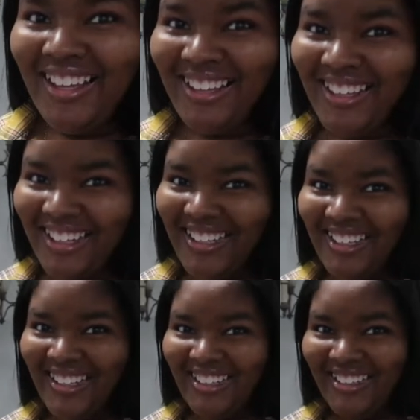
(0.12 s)

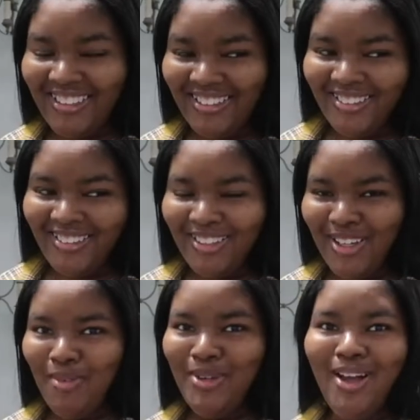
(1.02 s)
Good,
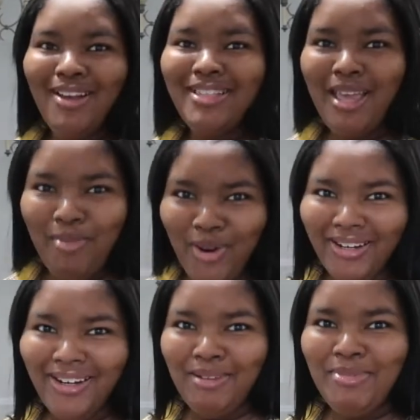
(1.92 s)
we gonna say
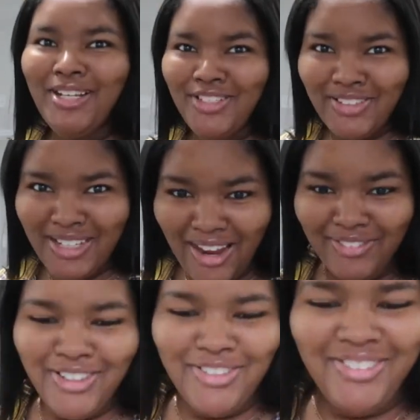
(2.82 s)
morning, but it's really
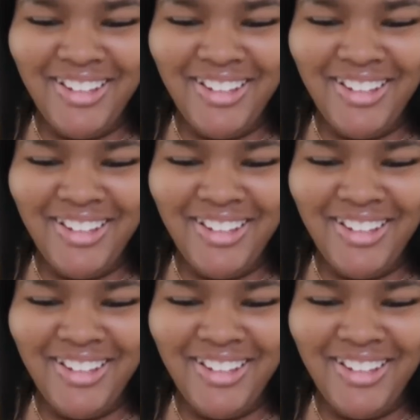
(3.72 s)
afternoon.